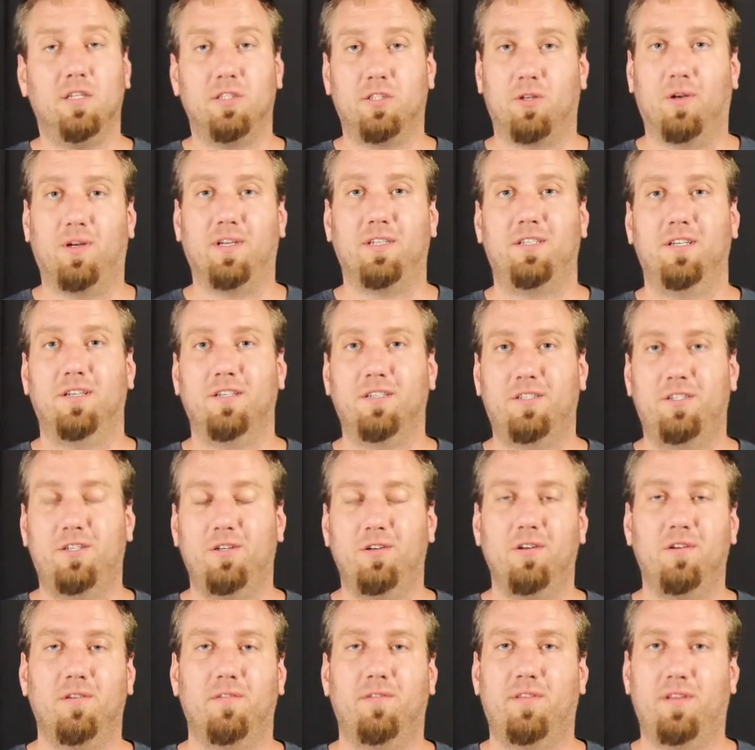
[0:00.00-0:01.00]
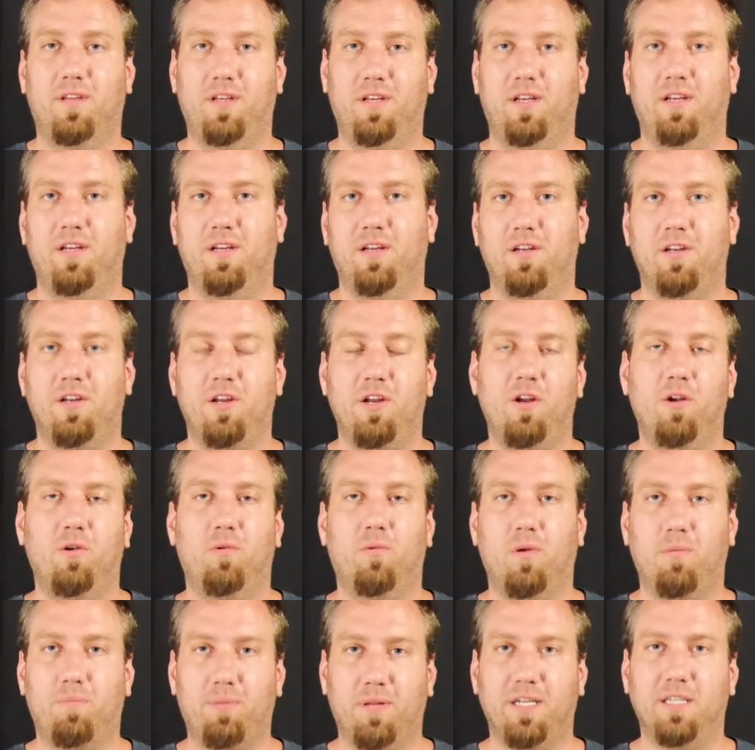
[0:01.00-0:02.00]
So I took 2 of the new
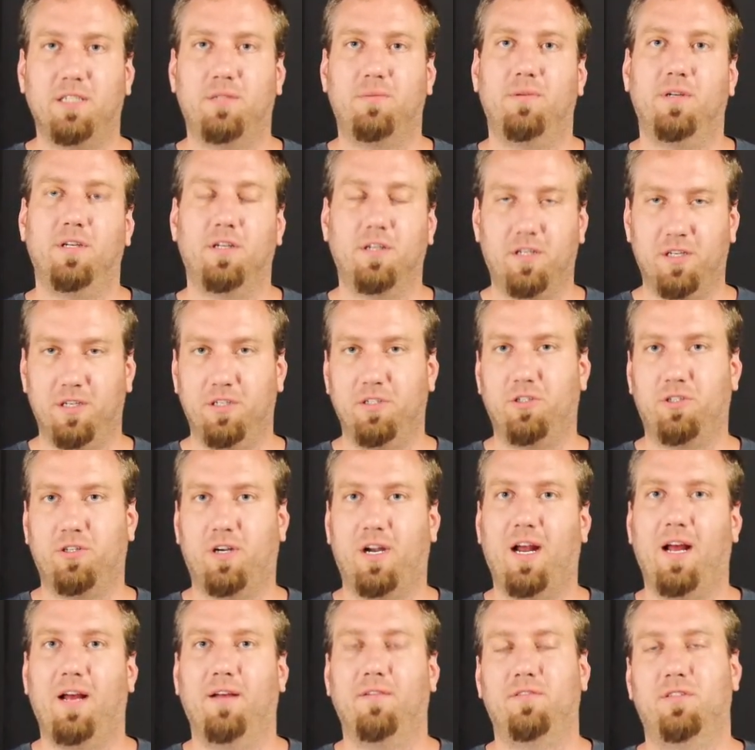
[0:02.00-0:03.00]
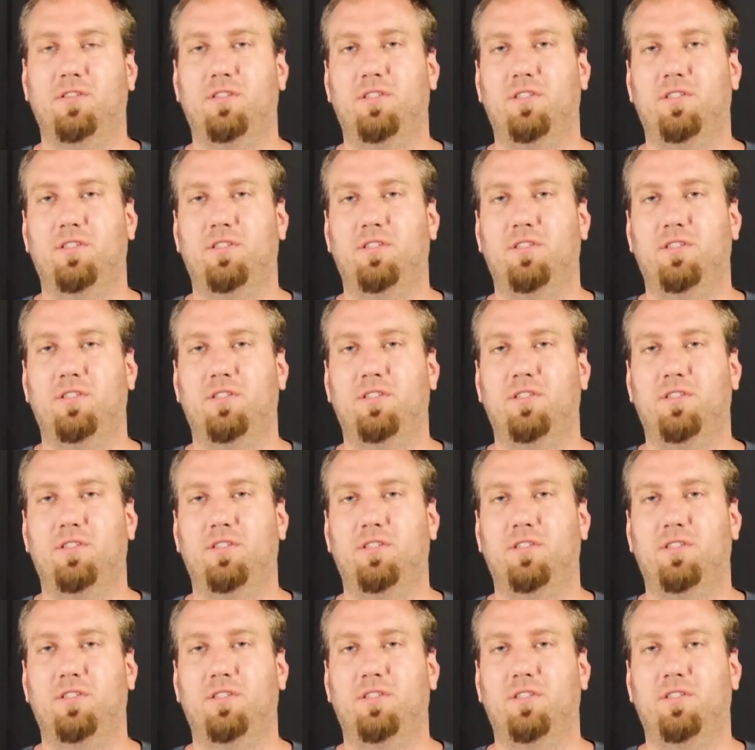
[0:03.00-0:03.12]
replacement good drives,